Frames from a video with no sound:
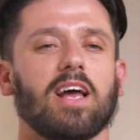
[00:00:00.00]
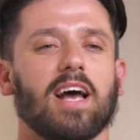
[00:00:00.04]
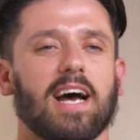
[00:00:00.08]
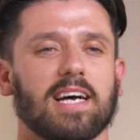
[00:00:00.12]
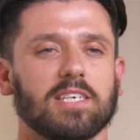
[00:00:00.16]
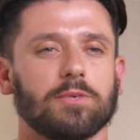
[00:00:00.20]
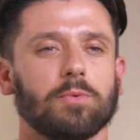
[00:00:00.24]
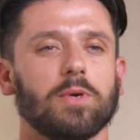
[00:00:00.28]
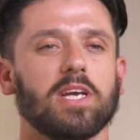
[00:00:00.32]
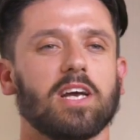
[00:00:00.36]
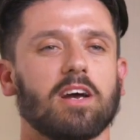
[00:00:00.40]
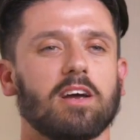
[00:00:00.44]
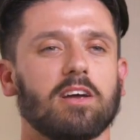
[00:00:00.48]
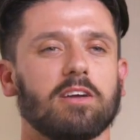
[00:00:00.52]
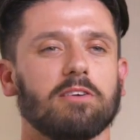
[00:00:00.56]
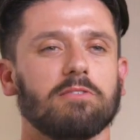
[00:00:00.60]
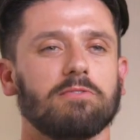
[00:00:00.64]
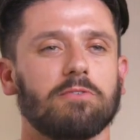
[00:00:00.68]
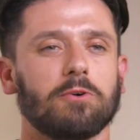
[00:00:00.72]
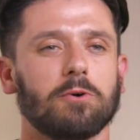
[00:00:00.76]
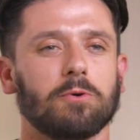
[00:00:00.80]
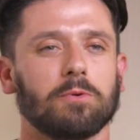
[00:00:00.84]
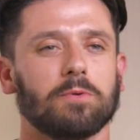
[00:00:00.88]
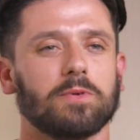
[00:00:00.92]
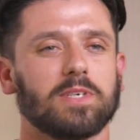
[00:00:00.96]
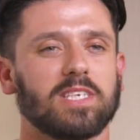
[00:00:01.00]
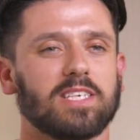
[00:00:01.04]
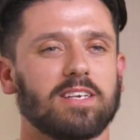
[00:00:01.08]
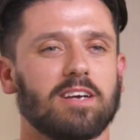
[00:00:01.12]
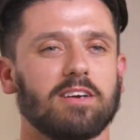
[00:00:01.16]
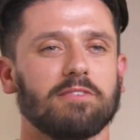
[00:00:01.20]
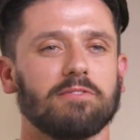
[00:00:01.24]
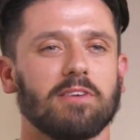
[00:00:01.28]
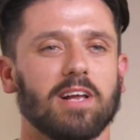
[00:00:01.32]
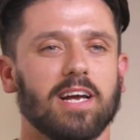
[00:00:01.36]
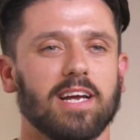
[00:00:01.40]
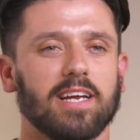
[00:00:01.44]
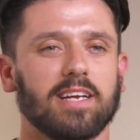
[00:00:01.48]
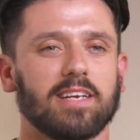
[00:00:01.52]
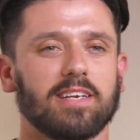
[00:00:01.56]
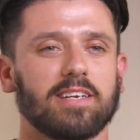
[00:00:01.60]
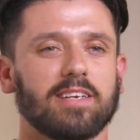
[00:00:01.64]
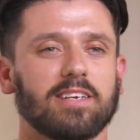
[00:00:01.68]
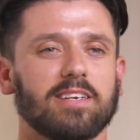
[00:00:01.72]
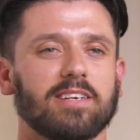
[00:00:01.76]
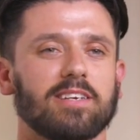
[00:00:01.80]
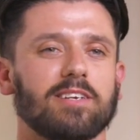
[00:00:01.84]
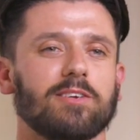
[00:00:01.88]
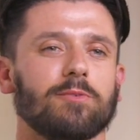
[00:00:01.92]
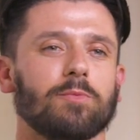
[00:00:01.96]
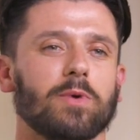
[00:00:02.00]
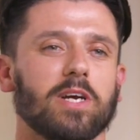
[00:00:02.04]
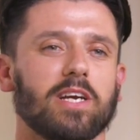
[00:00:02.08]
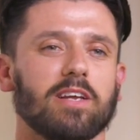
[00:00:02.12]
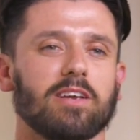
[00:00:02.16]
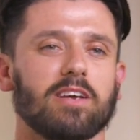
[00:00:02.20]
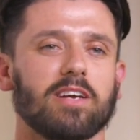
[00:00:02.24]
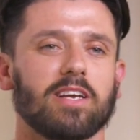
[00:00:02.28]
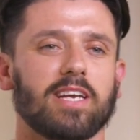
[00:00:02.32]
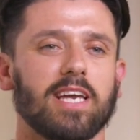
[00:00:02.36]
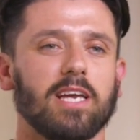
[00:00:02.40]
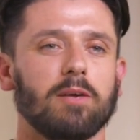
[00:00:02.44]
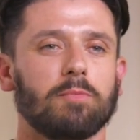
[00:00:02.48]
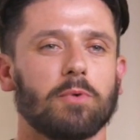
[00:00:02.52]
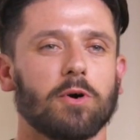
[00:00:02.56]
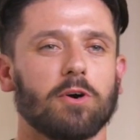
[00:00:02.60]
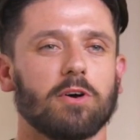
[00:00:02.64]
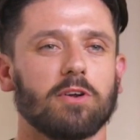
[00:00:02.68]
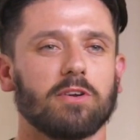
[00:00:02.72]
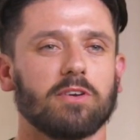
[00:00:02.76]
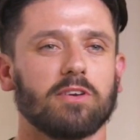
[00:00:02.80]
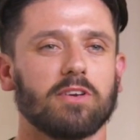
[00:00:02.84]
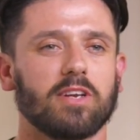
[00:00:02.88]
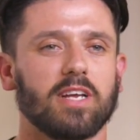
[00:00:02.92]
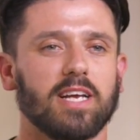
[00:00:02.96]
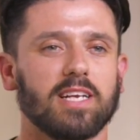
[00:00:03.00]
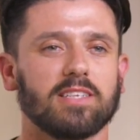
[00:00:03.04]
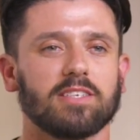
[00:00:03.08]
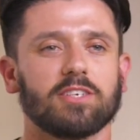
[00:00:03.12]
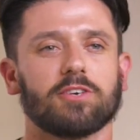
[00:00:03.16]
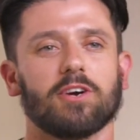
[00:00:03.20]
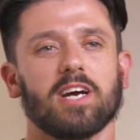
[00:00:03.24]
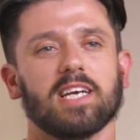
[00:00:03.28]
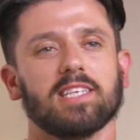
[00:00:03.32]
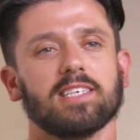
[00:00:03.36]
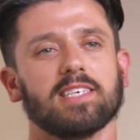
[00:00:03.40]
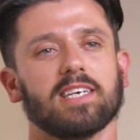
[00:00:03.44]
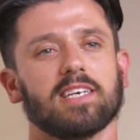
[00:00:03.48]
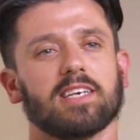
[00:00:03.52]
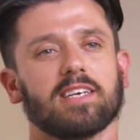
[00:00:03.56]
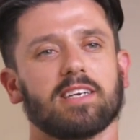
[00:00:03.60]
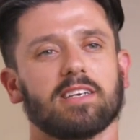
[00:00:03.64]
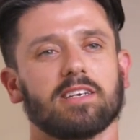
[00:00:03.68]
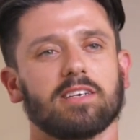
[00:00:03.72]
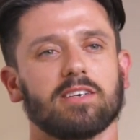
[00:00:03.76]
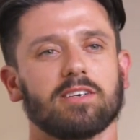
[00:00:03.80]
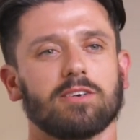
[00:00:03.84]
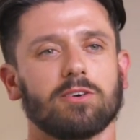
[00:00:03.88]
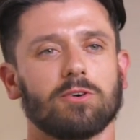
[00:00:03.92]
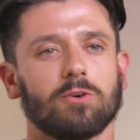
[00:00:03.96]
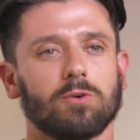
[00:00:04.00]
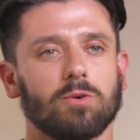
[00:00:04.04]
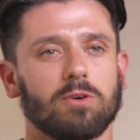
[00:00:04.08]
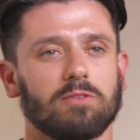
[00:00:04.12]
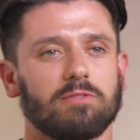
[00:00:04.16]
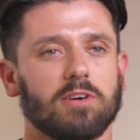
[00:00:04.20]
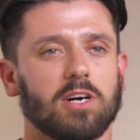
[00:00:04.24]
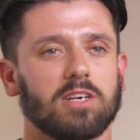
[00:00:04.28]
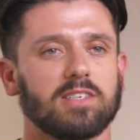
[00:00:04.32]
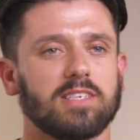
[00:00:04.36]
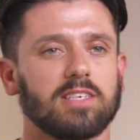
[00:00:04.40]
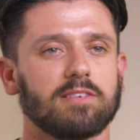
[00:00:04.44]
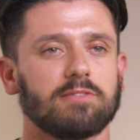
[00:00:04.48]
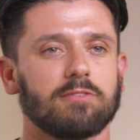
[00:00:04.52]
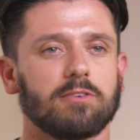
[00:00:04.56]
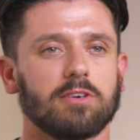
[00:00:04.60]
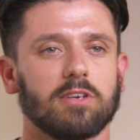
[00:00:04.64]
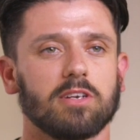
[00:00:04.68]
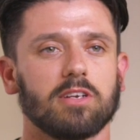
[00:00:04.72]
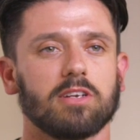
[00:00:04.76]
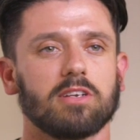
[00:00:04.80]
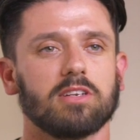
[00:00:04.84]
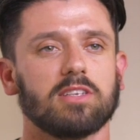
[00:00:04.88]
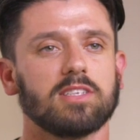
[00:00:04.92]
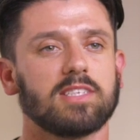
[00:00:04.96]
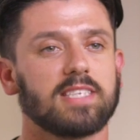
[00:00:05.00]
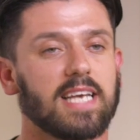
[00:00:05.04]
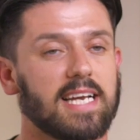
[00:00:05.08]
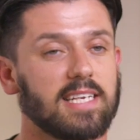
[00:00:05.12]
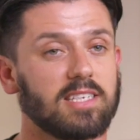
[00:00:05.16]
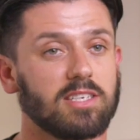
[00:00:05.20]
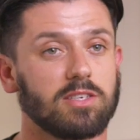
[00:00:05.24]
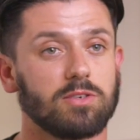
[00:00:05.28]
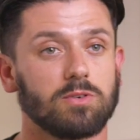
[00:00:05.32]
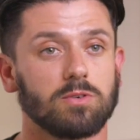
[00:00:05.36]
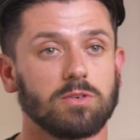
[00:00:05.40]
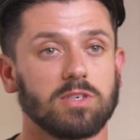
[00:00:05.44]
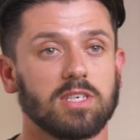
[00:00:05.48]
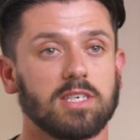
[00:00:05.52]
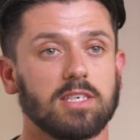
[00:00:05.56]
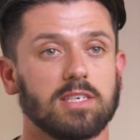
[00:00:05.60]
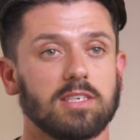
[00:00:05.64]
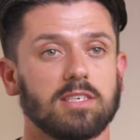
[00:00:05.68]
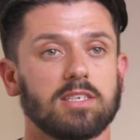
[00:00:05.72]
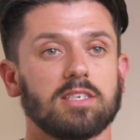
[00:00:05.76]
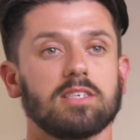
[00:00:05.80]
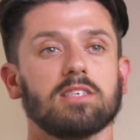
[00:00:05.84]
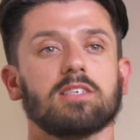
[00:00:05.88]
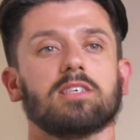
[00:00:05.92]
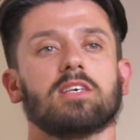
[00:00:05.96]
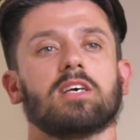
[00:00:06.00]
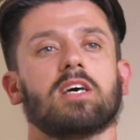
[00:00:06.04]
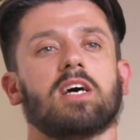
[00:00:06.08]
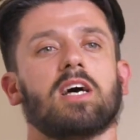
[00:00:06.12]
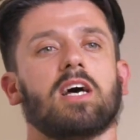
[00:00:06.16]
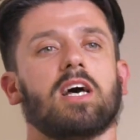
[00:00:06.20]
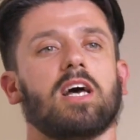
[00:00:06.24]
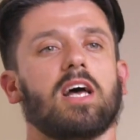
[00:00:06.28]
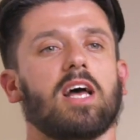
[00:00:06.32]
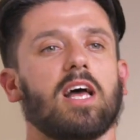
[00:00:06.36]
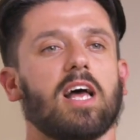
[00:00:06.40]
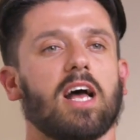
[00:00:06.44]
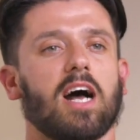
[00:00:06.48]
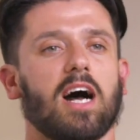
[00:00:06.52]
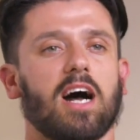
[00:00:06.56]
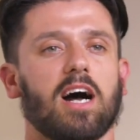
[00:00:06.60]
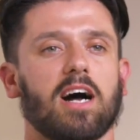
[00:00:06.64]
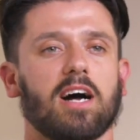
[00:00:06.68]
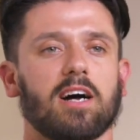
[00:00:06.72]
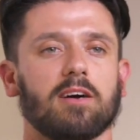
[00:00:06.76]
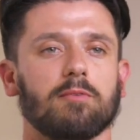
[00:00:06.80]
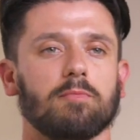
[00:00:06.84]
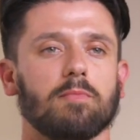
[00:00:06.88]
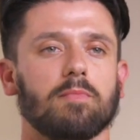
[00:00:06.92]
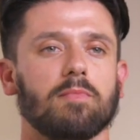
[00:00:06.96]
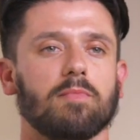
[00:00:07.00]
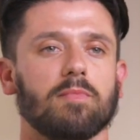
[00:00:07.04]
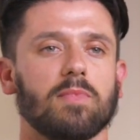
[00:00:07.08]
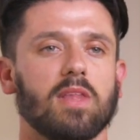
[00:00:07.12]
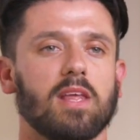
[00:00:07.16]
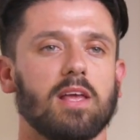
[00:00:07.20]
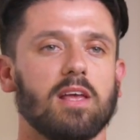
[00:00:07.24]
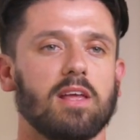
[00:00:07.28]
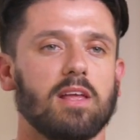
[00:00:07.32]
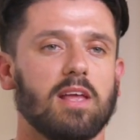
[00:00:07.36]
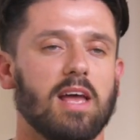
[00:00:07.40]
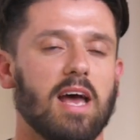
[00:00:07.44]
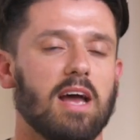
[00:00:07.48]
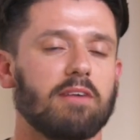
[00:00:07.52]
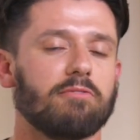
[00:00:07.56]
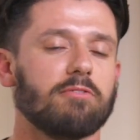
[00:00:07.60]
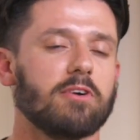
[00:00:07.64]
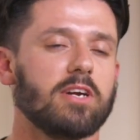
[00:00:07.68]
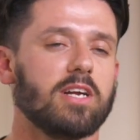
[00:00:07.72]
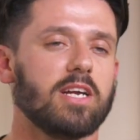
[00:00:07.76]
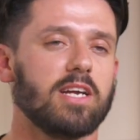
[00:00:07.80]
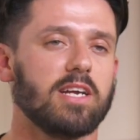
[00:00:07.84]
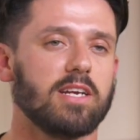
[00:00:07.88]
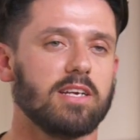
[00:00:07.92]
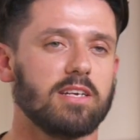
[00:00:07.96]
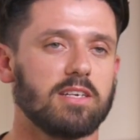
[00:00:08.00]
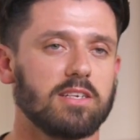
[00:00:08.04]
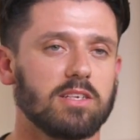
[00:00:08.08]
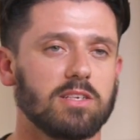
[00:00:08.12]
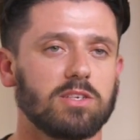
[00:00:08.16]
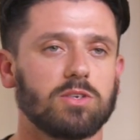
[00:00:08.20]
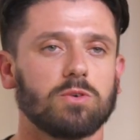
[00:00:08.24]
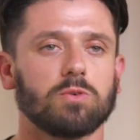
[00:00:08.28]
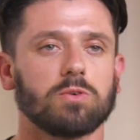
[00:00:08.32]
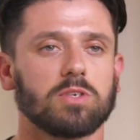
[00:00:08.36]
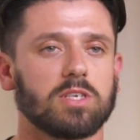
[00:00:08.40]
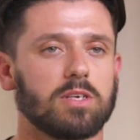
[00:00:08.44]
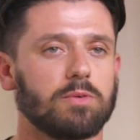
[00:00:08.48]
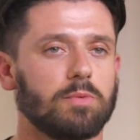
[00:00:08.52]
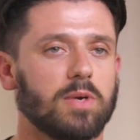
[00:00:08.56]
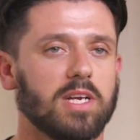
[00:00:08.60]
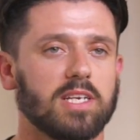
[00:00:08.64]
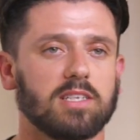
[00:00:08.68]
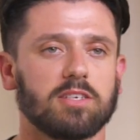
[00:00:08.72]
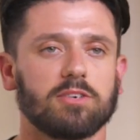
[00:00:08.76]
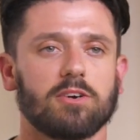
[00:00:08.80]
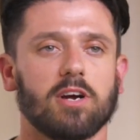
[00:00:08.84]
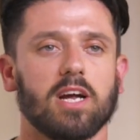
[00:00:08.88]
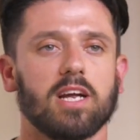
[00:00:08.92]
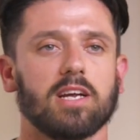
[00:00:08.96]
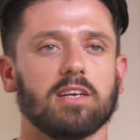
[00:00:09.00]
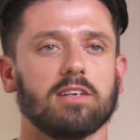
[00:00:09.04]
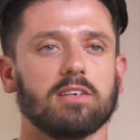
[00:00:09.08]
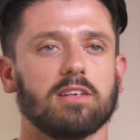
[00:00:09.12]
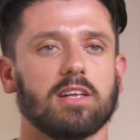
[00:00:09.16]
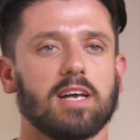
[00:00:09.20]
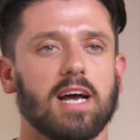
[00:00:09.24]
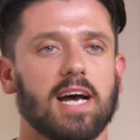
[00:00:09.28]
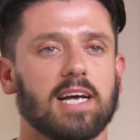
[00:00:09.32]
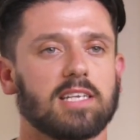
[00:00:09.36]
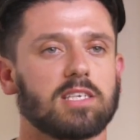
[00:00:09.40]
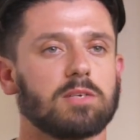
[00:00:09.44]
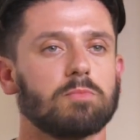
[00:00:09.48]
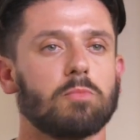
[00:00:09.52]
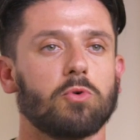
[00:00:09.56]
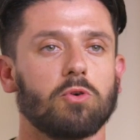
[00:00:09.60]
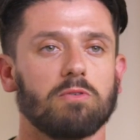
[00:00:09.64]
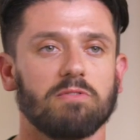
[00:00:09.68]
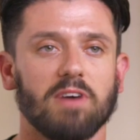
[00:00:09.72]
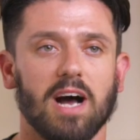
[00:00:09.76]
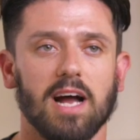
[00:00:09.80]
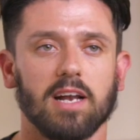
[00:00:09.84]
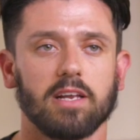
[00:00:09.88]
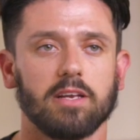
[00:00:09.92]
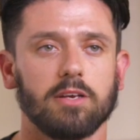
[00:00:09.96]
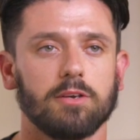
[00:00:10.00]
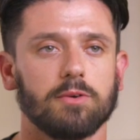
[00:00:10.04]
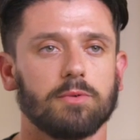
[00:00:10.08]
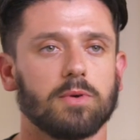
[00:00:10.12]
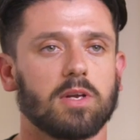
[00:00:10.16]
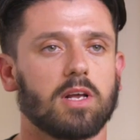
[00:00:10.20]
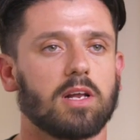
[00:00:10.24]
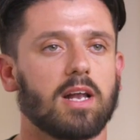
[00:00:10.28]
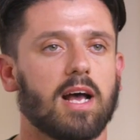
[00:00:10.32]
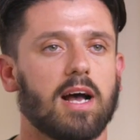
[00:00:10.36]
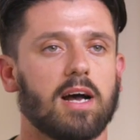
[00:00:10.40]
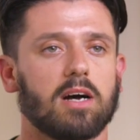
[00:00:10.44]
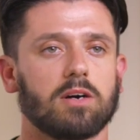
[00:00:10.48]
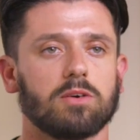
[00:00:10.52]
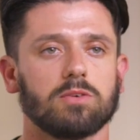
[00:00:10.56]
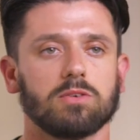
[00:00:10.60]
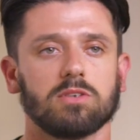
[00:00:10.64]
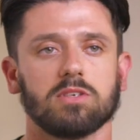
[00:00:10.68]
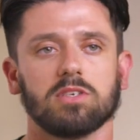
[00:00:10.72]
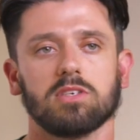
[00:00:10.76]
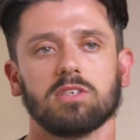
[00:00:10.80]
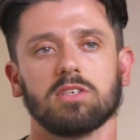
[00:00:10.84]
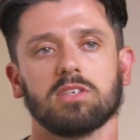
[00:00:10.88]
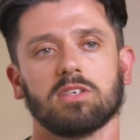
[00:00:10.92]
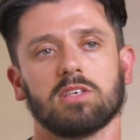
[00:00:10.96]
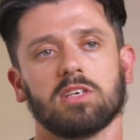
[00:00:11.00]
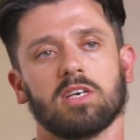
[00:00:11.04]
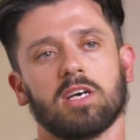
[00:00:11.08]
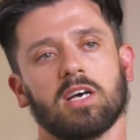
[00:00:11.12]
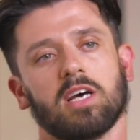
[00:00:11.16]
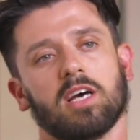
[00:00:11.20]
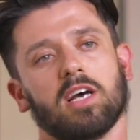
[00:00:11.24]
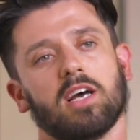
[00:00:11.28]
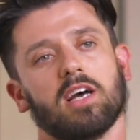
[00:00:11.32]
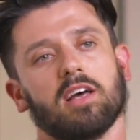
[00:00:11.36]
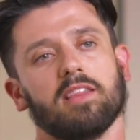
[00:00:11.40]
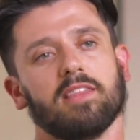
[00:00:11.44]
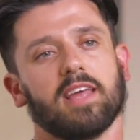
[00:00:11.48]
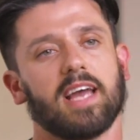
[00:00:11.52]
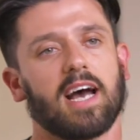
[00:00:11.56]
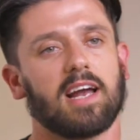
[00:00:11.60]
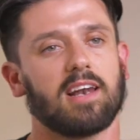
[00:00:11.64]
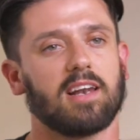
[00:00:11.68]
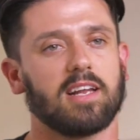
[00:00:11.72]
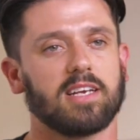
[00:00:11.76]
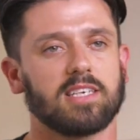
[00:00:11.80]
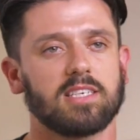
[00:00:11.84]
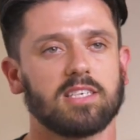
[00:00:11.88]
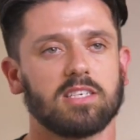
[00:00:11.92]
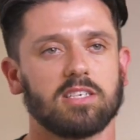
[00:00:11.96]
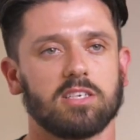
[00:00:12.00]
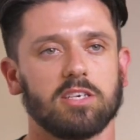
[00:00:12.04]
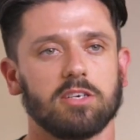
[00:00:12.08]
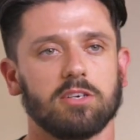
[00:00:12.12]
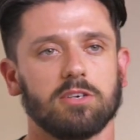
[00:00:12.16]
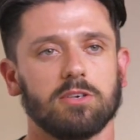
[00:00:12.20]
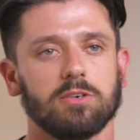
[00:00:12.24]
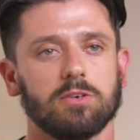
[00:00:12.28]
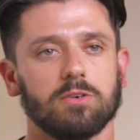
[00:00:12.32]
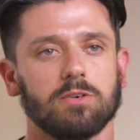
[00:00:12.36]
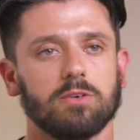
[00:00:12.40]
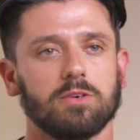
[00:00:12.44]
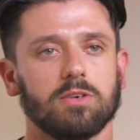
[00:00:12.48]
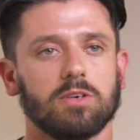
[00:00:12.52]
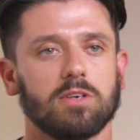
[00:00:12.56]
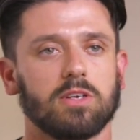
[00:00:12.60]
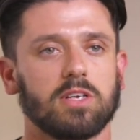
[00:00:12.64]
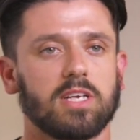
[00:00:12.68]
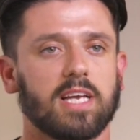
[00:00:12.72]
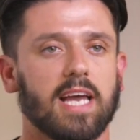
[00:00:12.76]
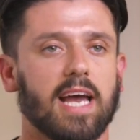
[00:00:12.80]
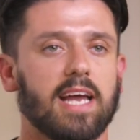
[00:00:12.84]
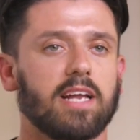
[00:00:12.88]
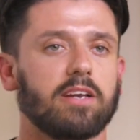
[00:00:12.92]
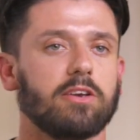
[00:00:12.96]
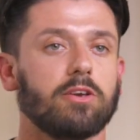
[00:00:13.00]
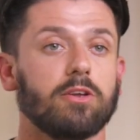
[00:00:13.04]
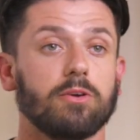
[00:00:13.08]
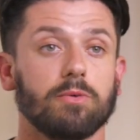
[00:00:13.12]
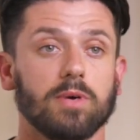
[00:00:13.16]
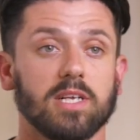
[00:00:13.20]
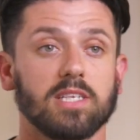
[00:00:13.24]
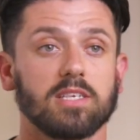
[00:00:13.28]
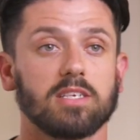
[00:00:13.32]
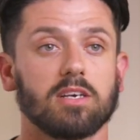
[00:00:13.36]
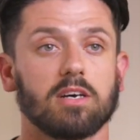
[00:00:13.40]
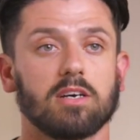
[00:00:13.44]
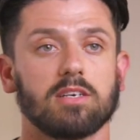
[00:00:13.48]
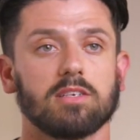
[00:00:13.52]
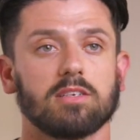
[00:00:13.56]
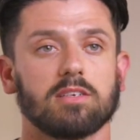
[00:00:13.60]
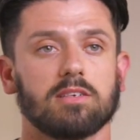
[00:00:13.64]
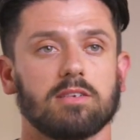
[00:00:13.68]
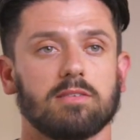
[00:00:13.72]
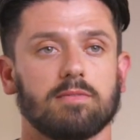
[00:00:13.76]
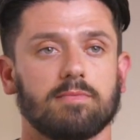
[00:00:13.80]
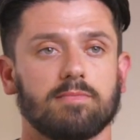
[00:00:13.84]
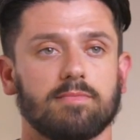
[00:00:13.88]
As we go forward with Snowflake, we're going to keep on integrating all of our different data sources. Um, Every source that we integrate adds more value and allows the analysts to gain new insights.